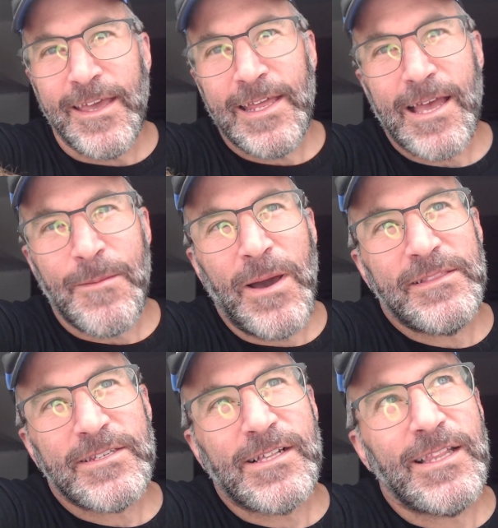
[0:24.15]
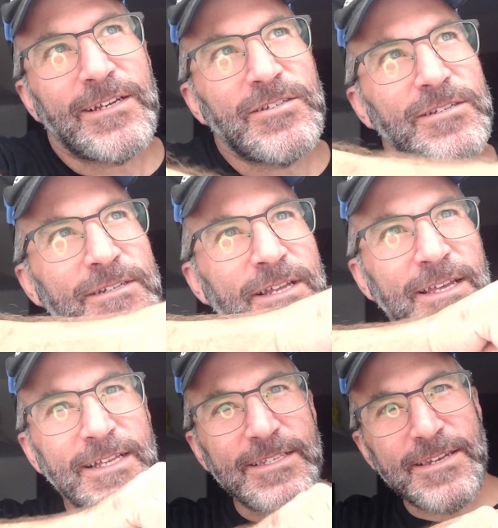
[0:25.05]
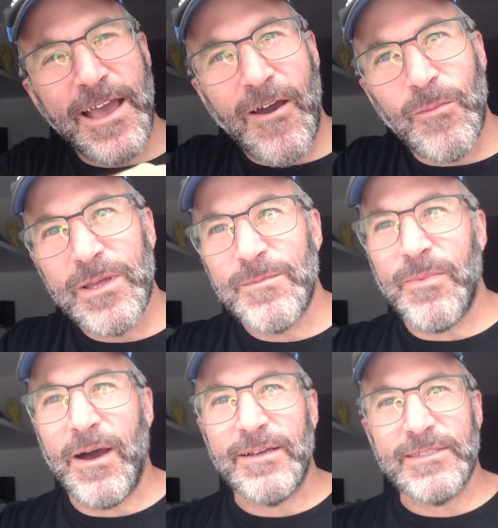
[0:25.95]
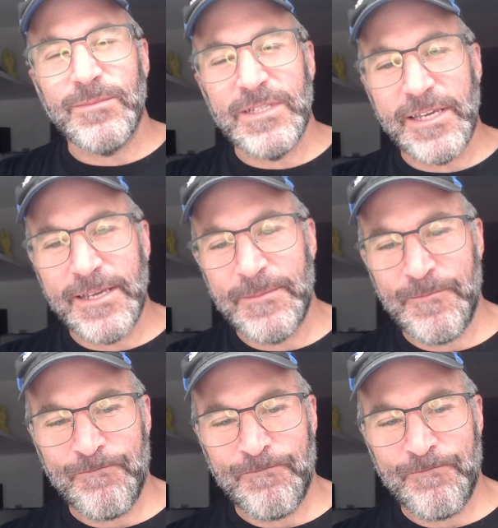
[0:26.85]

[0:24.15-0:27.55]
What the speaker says: And I bought this collection. It's now been possibly